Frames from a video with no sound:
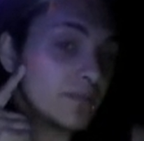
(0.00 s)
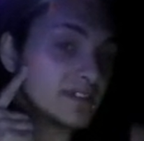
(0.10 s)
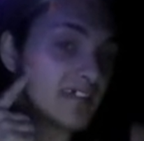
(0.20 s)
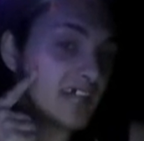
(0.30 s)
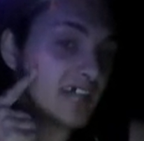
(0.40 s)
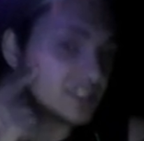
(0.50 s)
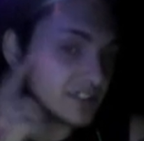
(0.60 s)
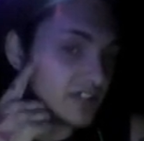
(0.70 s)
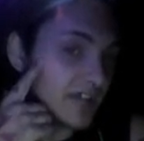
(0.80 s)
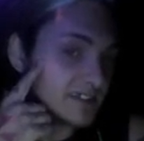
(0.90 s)
The slashes that
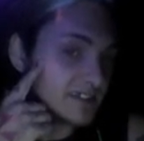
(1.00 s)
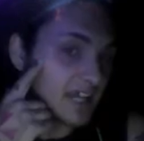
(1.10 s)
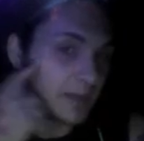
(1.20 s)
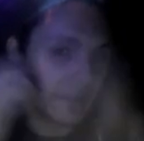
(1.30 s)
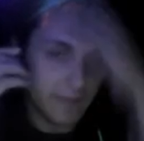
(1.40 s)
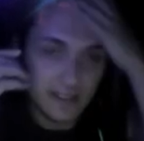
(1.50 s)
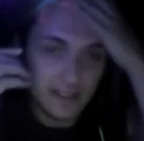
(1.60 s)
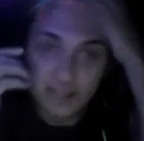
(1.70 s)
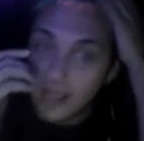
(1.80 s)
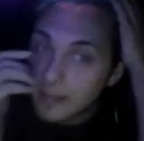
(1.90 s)
are down the side of my
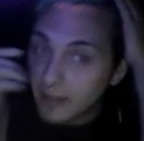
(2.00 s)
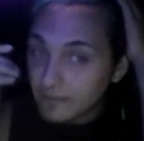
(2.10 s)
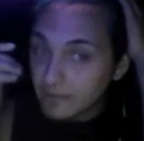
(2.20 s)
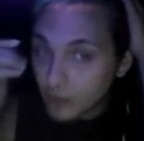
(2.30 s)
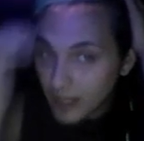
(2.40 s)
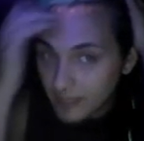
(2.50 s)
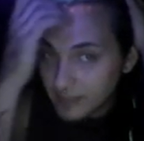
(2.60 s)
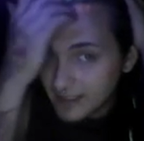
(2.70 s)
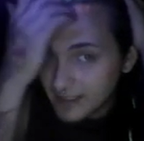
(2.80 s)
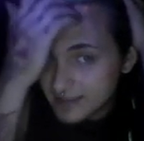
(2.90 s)
face, my forehead
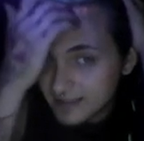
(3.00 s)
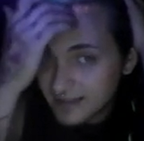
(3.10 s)
piece,